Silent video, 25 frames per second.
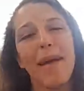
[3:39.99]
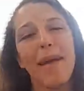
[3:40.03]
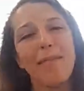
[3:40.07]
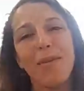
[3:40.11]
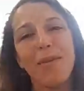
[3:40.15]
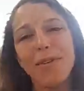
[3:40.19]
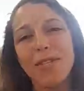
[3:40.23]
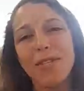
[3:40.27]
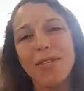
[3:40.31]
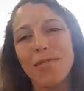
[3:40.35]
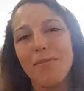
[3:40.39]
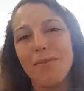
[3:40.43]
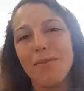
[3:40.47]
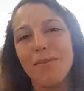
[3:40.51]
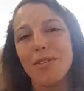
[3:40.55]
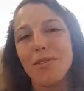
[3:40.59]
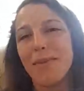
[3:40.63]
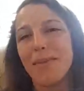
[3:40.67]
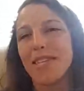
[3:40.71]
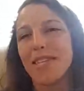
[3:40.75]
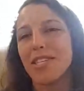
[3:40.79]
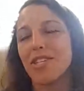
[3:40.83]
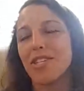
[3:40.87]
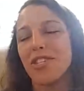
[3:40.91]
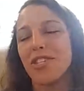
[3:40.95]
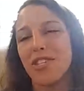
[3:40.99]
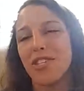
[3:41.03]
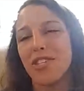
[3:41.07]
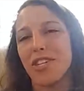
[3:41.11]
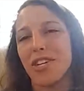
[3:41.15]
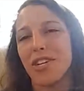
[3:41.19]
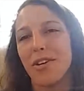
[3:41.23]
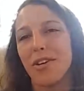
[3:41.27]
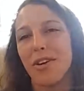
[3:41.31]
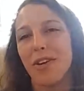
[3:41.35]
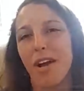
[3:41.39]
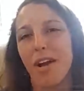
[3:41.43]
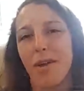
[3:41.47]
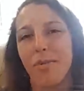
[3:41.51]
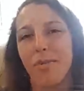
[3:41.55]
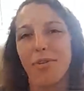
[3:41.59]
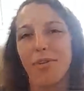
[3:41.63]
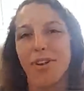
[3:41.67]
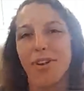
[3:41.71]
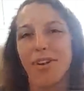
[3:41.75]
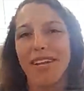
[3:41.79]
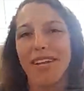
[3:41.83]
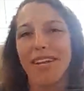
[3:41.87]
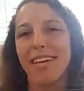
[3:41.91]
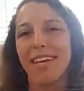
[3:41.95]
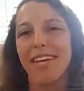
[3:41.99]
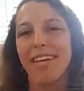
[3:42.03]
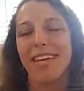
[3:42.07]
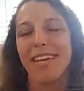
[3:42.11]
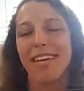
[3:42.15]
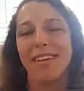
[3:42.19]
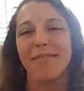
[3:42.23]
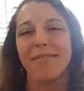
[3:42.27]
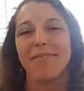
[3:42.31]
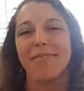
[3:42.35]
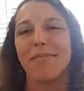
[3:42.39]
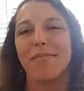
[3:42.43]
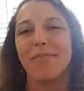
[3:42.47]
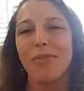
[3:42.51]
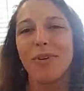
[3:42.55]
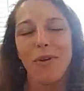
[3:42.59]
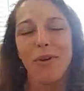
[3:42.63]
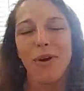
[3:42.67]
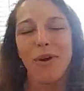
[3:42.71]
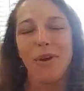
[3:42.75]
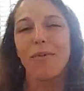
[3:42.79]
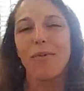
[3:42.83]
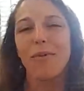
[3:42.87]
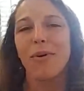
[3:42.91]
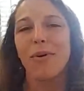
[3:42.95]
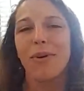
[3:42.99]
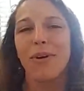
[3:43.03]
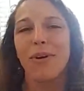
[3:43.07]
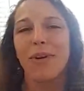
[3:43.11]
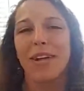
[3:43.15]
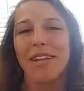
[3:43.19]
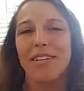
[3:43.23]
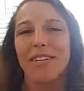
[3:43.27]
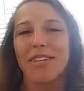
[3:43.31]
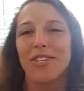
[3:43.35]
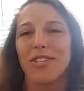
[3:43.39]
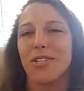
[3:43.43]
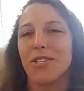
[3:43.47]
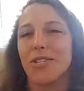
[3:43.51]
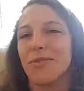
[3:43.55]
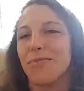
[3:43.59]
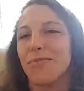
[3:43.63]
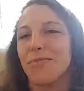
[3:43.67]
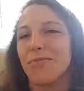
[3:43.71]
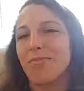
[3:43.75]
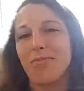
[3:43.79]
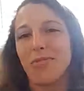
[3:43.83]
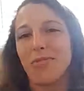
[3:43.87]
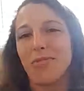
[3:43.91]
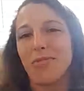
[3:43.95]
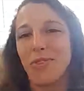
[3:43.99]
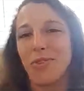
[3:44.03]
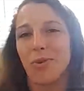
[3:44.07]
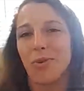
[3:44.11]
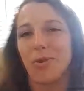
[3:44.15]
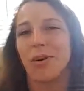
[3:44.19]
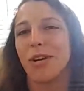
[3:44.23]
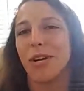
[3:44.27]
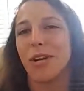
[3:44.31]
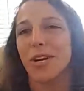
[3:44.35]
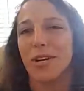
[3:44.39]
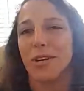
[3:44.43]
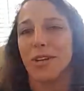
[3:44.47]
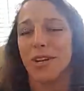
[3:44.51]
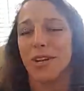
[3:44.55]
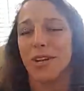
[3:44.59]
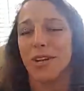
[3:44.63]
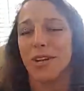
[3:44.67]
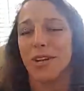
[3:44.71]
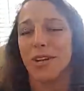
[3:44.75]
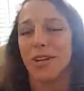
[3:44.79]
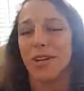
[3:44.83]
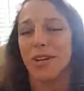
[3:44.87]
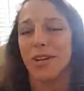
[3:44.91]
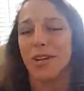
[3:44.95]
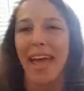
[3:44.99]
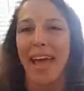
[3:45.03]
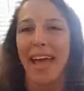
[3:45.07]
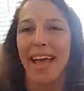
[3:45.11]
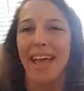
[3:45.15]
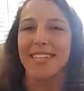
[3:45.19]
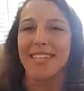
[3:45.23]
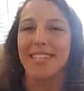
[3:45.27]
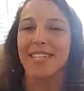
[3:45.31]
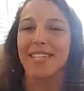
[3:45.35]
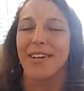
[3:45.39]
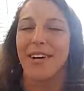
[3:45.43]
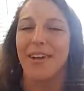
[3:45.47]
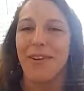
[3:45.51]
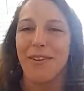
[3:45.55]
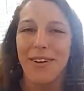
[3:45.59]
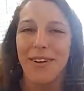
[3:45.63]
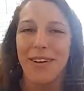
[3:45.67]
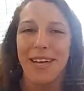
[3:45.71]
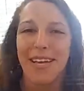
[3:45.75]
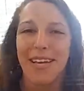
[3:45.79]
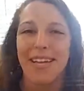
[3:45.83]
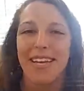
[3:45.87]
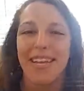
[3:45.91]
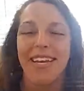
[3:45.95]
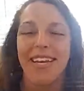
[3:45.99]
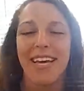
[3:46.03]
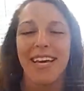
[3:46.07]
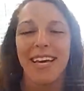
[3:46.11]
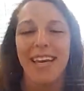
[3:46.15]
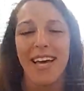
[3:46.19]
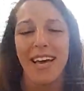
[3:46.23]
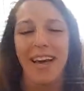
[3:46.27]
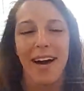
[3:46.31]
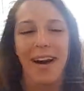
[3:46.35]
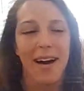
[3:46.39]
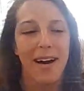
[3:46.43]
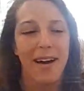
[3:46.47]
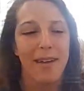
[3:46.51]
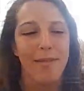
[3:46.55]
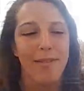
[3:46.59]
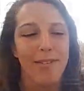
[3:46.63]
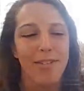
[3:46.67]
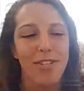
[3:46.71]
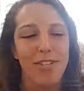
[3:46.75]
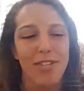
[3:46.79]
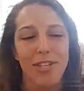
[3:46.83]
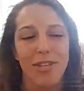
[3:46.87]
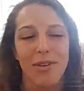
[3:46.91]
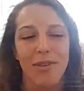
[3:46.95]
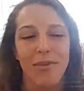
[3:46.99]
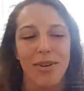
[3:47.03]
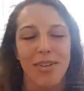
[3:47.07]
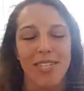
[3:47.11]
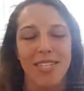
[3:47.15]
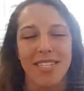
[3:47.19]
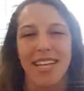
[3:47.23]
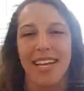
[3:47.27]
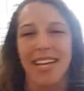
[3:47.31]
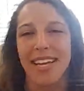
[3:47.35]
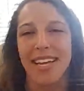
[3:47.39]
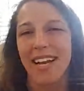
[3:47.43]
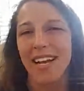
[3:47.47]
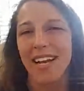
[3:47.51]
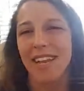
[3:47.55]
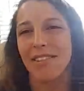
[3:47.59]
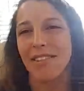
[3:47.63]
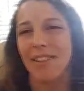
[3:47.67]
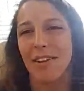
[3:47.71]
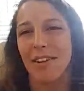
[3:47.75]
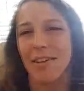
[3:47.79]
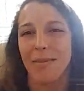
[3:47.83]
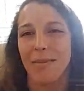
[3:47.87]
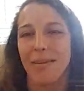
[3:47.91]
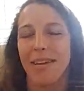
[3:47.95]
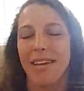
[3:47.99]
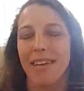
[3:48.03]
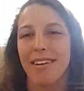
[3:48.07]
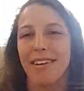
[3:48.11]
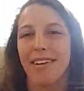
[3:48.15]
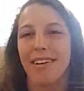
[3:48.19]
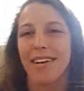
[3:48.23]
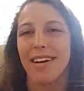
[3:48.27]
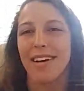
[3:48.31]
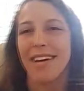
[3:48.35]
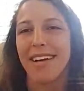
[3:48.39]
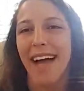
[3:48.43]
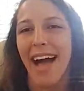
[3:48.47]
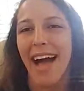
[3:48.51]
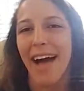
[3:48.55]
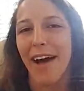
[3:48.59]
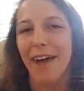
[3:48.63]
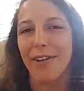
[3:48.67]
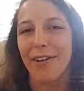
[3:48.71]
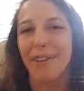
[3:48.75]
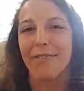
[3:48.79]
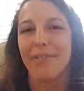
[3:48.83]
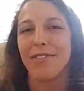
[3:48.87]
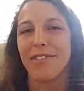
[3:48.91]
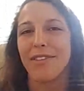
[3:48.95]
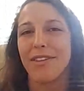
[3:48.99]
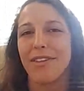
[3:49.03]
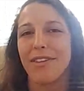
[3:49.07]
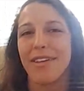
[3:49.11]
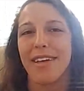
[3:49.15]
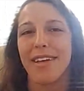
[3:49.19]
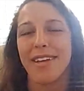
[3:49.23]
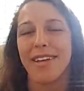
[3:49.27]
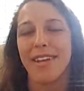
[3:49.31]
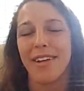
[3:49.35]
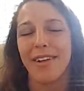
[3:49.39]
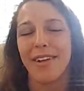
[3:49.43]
Most messages are pretty normal and just short, you know, hey, how's it going? Usually the ones that get a little bit out of